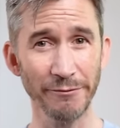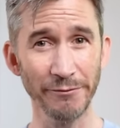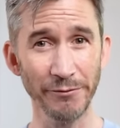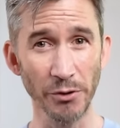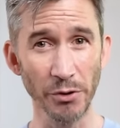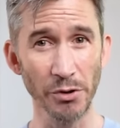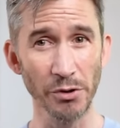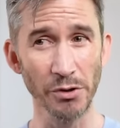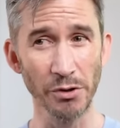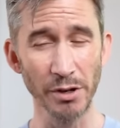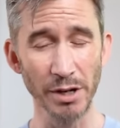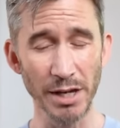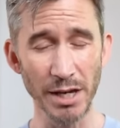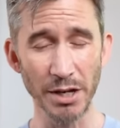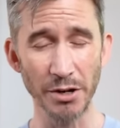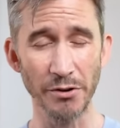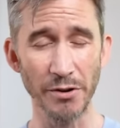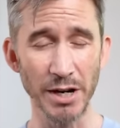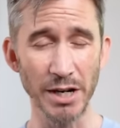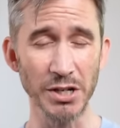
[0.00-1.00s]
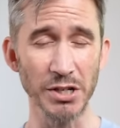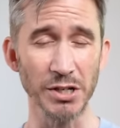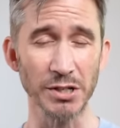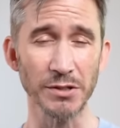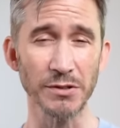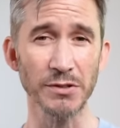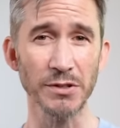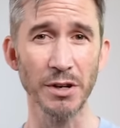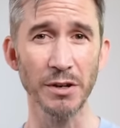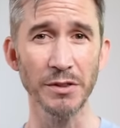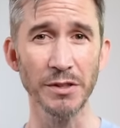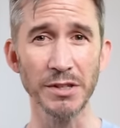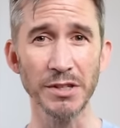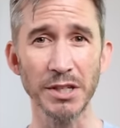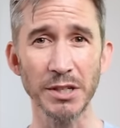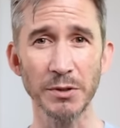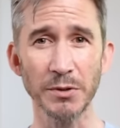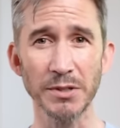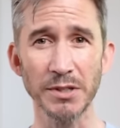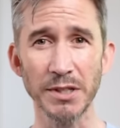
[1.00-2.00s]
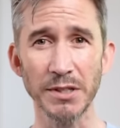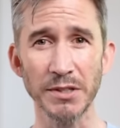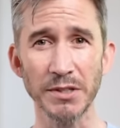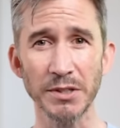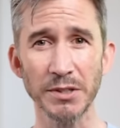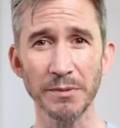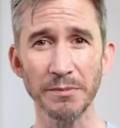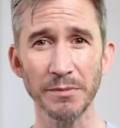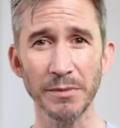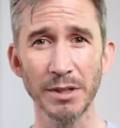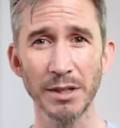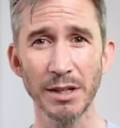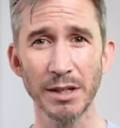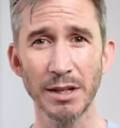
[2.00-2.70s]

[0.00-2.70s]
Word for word: full iterations on the skill system.